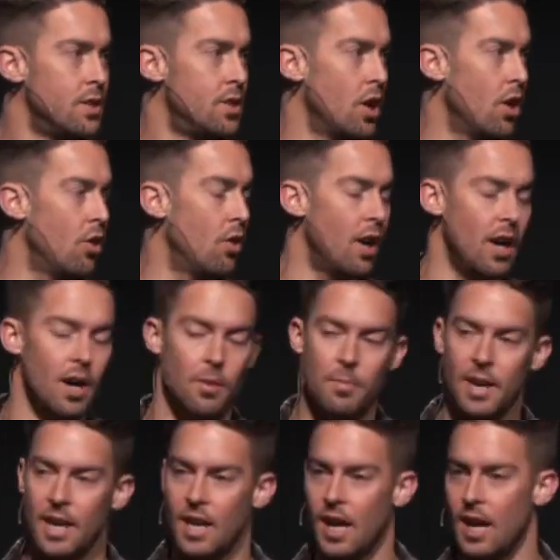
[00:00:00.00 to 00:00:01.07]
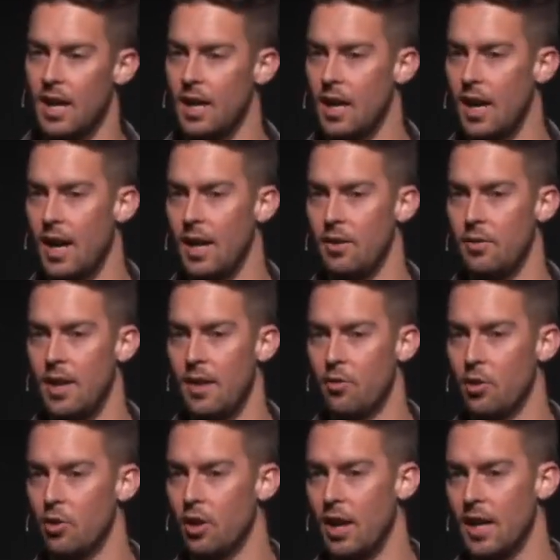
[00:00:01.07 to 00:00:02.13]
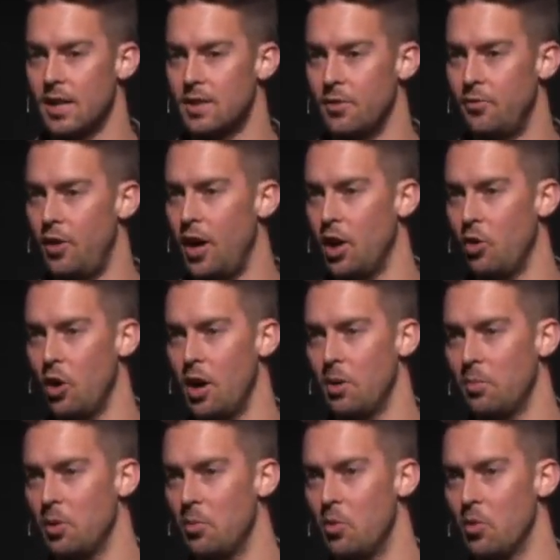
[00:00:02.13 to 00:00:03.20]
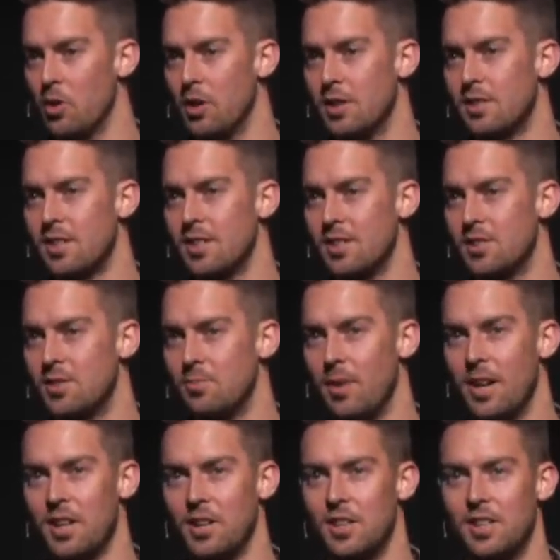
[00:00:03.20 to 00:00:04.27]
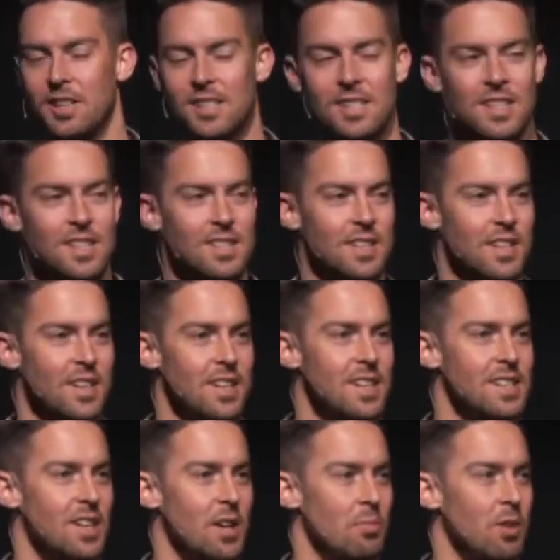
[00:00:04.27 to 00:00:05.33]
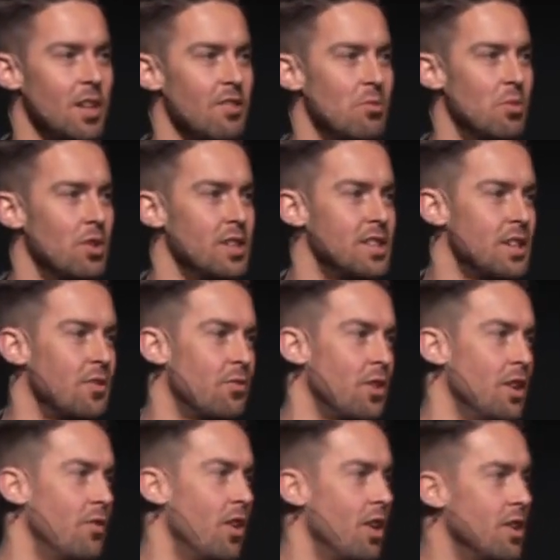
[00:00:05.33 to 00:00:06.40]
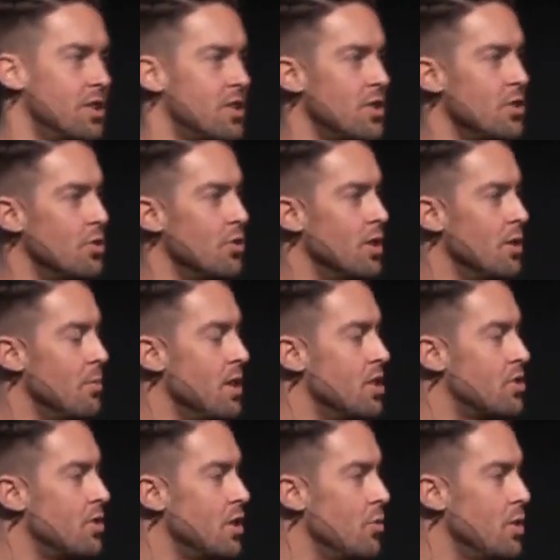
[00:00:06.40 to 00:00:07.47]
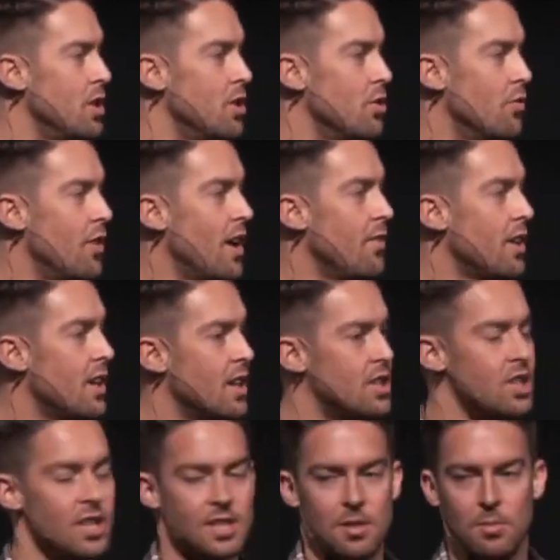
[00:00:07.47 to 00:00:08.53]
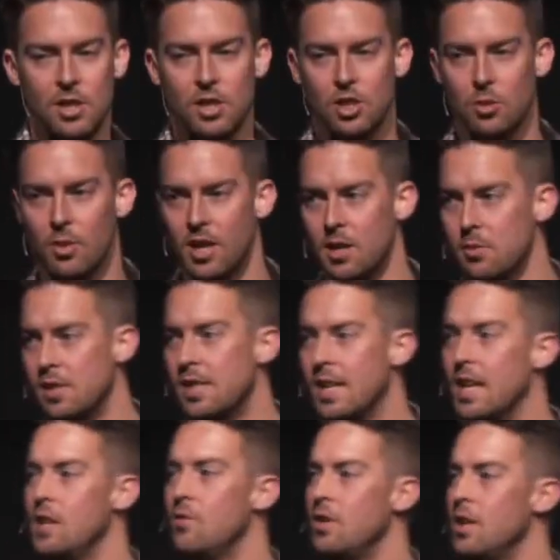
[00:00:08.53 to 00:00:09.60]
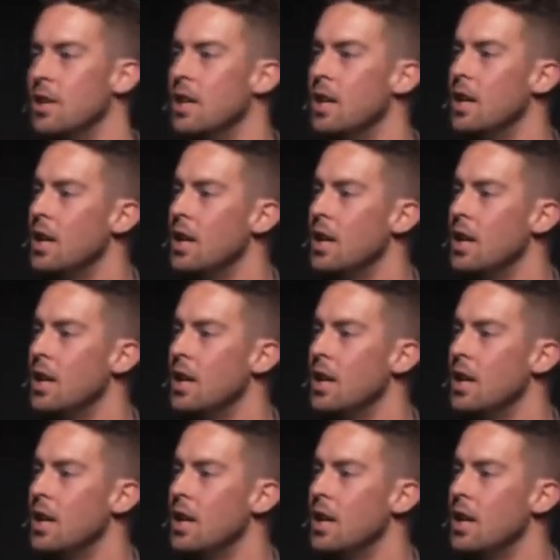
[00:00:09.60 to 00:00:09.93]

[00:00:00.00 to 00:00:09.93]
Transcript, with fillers: so, uh, man, I, I never like to follow up Lamoris because, my goodness, he's, a, he's unbelievable. He's a good friend of ours, too, in the ministry that we do. If I haven't got a chance to meet you, my name is Davey.